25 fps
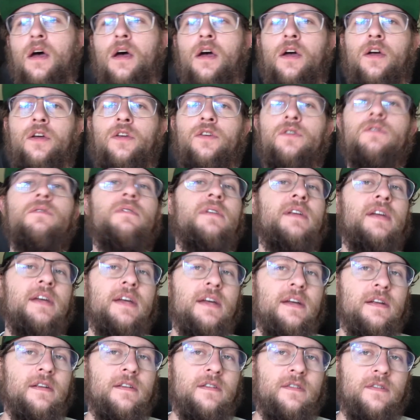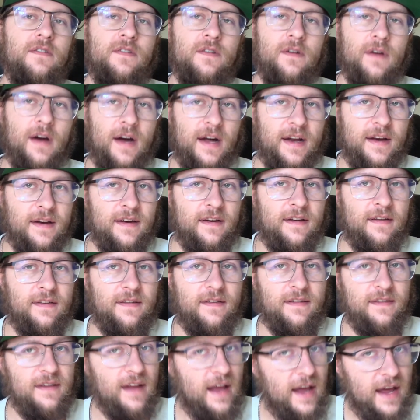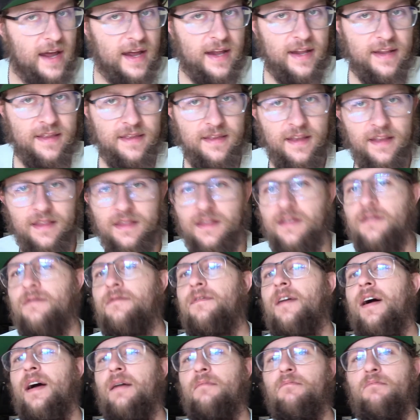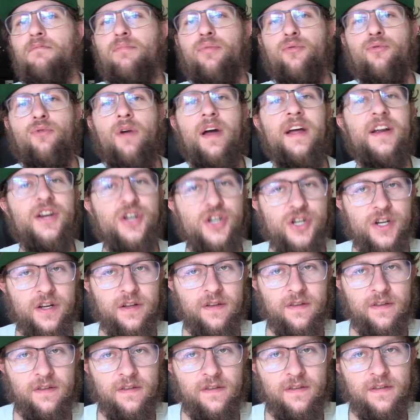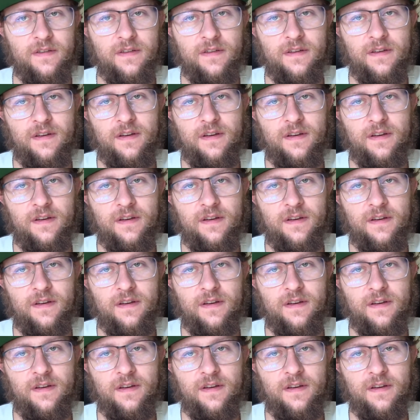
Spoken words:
You need to understand that the vibrations